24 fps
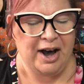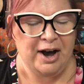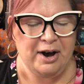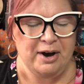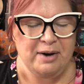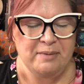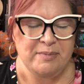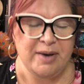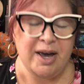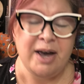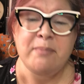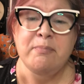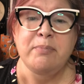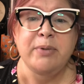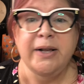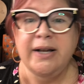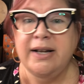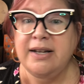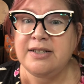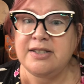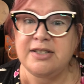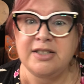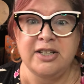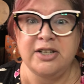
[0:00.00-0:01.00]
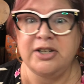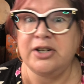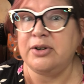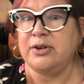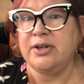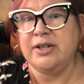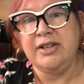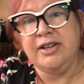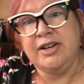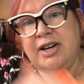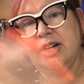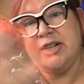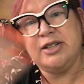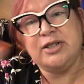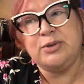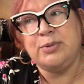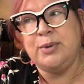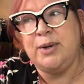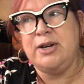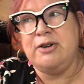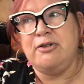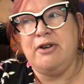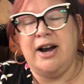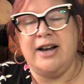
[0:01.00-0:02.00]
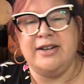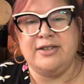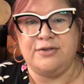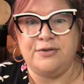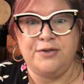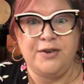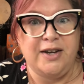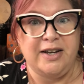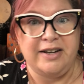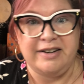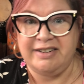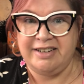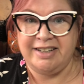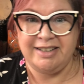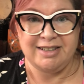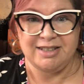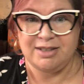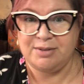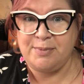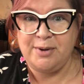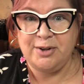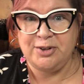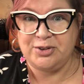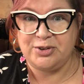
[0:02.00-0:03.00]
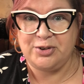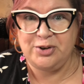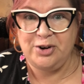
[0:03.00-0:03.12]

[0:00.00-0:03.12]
um, and plus, you know, you got sweet grass feet. It smells